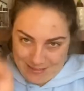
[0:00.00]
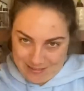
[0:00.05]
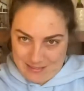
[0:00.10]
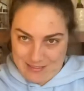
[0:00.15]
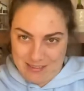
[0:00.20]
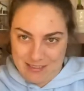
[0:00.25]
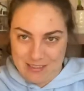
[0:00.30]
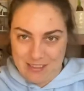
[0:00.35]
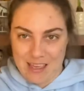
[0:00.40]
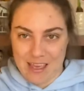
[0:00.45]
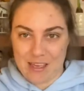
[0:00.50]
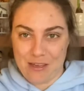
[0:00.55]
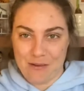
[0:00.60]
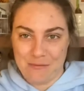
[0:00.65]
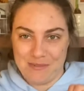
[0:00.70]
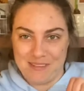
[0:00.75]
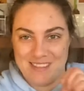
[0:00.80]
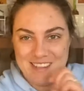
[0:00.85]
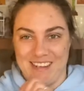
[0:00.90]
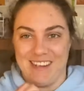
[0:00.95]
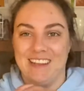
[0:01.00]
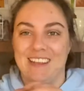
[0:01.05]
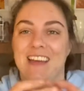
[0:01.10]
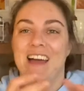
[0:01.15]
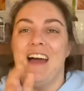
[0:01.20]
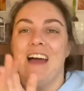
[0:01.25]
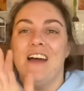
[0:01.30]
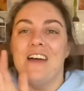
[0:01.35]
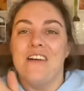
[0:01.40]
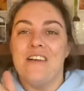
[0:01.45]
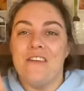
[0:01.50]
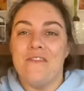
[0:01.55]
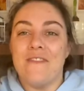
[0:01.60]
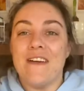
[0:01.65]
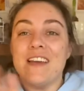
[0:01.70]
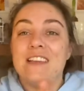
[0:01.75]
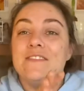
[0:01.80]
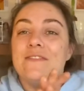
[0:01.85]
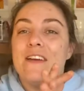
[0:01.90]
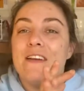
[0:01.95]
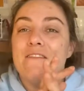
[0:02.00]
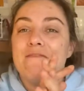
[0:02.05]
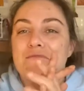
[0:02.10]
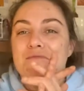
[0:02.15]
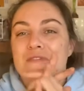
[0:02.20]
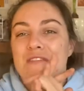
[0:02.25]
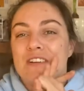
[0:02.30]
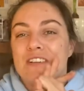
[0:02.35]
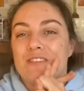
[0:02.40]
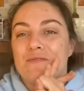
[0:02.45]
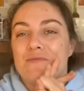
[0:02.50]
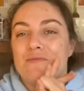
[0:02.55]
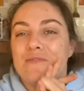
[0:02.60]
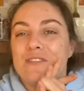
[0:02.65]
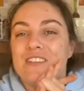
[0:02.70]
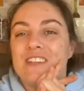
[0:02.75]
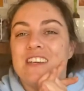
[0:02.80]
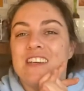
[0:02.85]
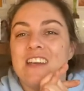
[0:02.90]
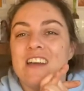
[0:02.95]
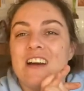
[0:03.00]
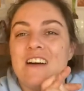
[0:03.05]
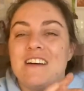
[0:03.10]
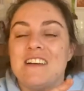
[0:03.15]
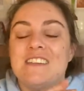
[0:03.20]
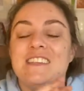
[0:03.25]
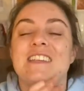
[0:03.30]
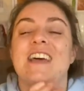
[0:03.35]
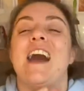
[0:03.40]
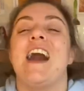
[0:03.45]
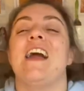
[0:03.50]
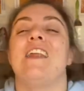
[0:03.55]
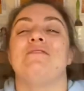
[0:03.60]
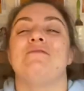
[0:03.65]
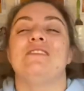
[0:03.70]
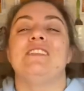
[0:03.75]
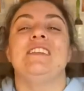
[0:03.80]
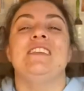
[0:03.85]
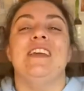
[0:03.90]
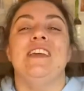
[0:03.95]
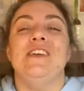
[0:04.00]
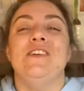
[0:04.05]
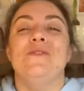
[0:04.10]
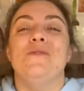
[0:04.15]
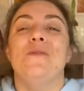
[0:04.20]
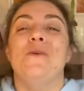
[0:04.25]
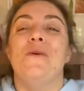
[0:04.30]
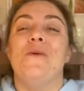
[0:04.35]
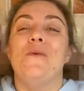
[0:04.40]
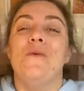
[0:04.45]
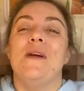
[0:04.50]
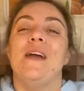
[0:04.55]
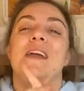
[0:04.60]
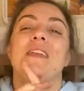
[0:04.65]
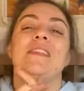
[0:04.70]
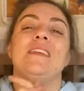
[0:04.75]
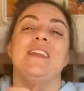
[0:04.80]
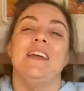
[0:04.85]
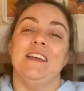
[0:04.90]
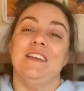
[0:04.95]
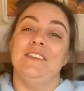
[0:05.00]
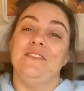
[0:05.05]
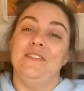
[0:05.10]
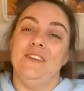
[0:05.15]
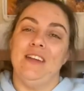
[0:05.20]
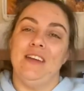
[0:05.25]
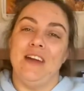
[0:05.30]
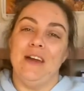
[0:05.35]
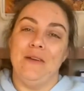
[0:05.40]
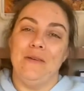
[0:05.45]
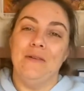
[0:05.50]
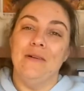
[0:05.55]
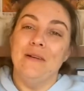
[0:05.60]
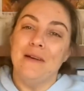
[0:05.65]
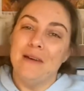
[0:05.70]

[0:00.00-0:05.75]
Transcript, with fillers: Let's get commenting. Thanks very much for watching, guys, and I will see you all in the next video.